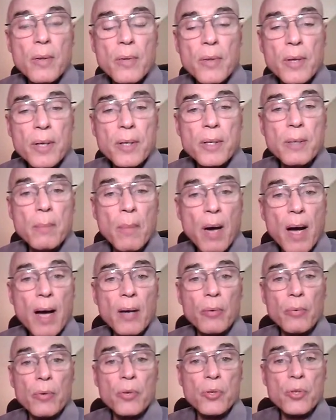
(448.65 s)
the
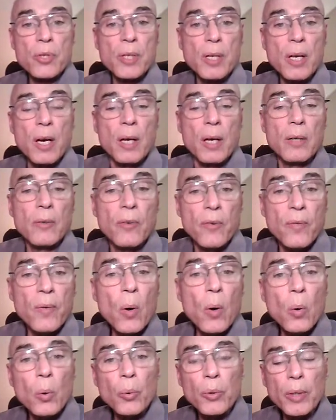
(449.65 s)
democracy
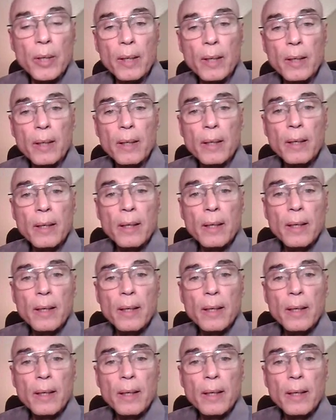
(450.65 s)
unfolding